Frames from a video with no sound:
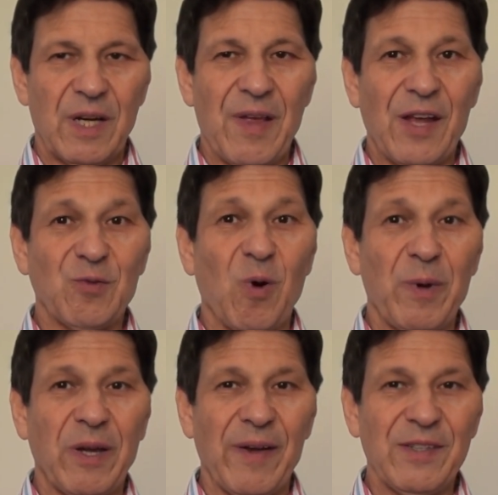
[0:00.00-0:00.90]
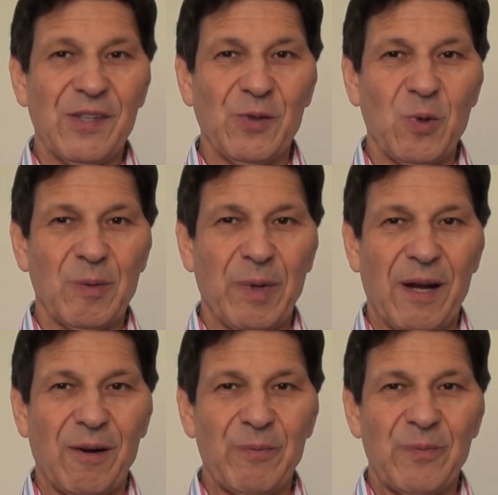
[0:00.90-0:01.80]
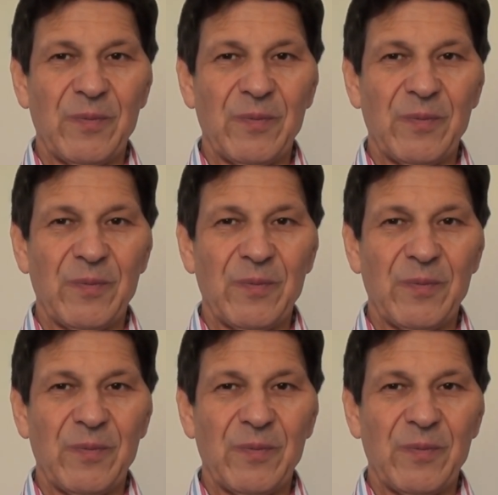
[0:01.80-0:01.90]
and that's what we're going to talk about.